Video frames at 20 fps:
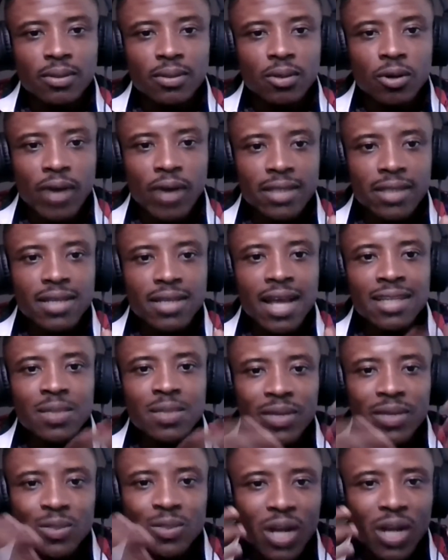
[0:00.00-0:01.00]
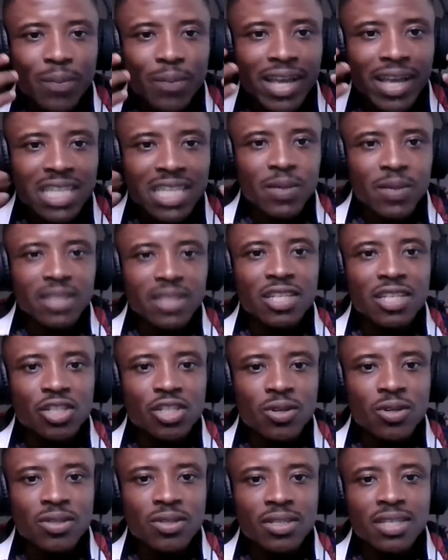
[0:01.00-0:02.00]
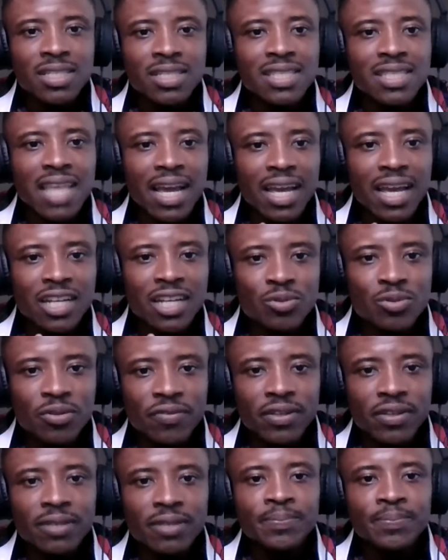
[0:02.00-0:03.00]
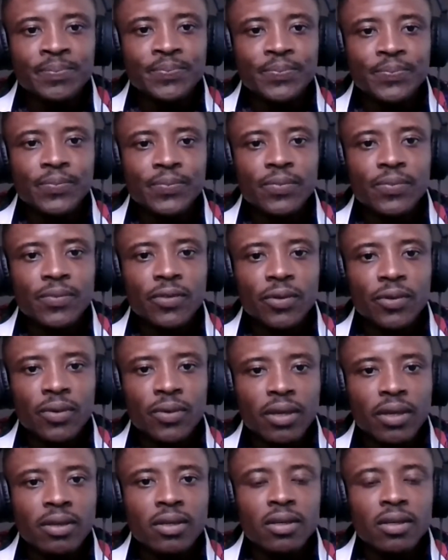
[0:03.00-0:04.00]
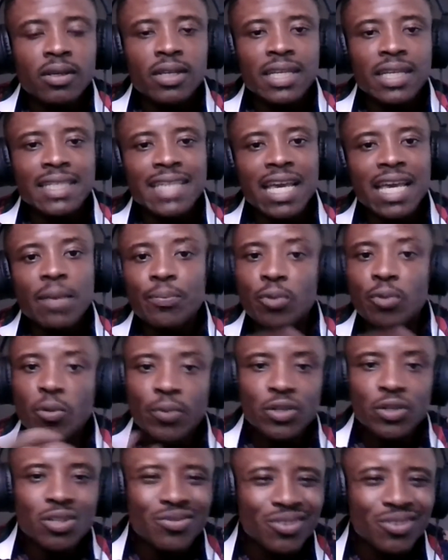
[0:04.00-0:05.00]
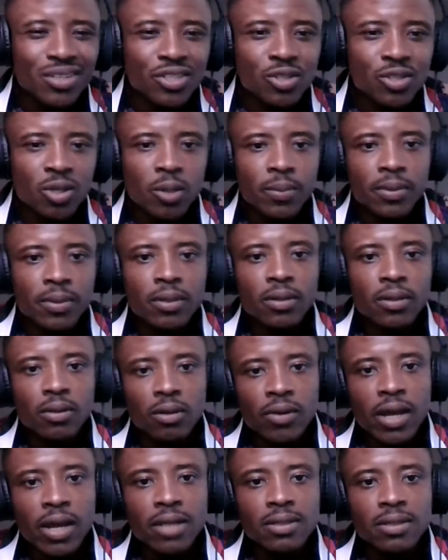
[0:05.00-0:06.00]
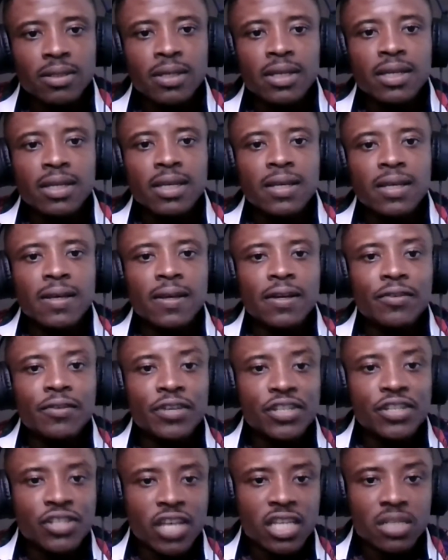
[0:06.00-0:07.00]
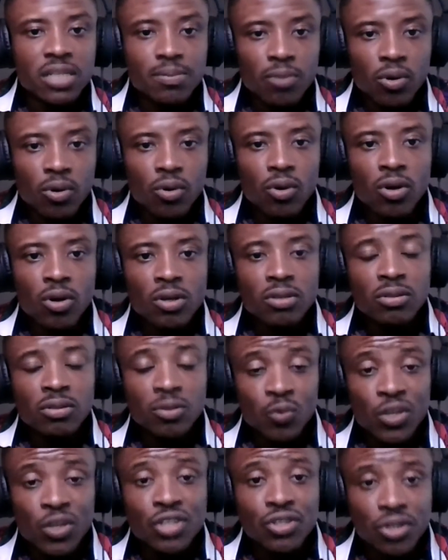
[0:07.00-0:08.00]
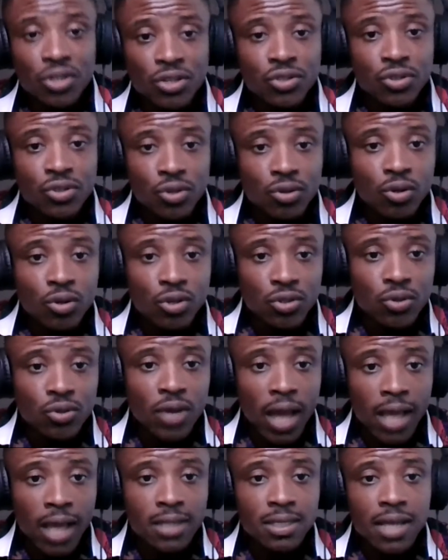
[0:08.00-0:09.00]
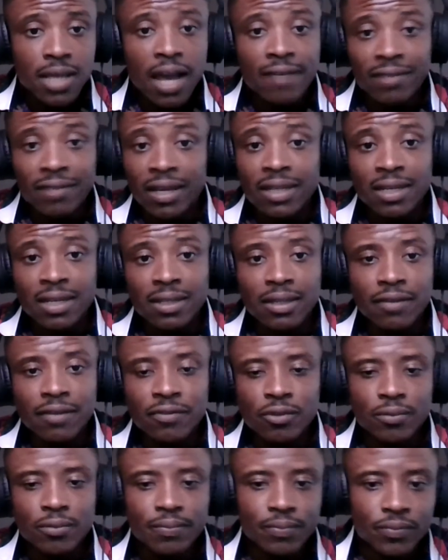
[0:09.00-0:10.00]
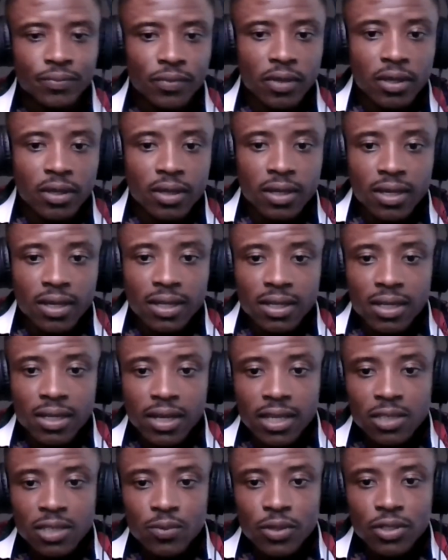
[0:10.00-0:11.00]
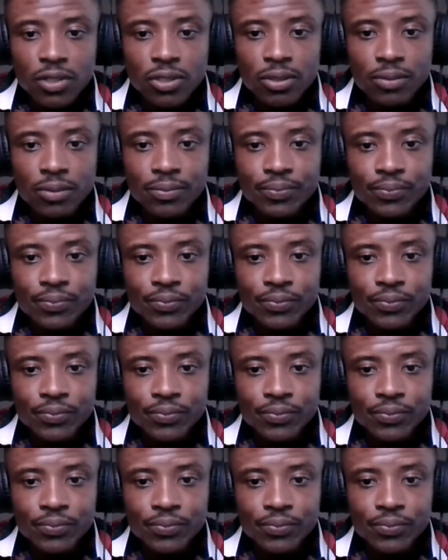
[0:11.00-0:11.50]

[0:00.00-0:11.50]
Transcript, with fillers: All right, ask the person, what are my expectations? Is it target driven? Okay, is there a provision for the job? Right. research more on questions you could also ask after the interview. The next question.